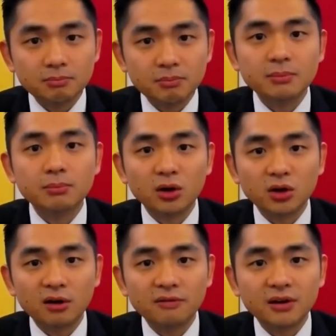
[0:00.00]
main board
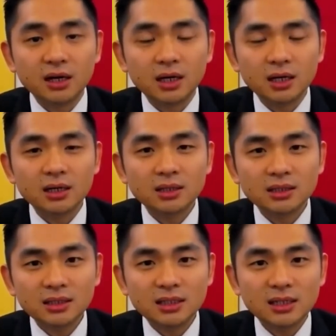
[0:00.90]
of
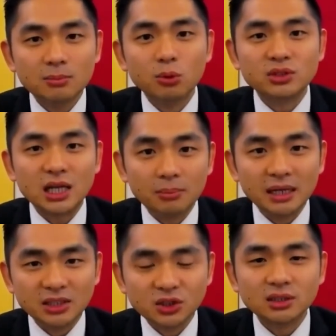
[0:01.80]
Bursa
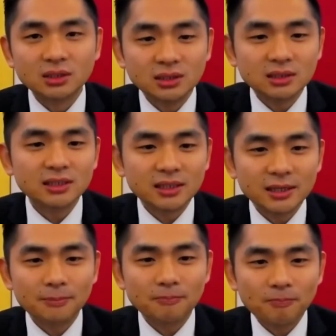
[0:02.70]
Malaysia. Yep.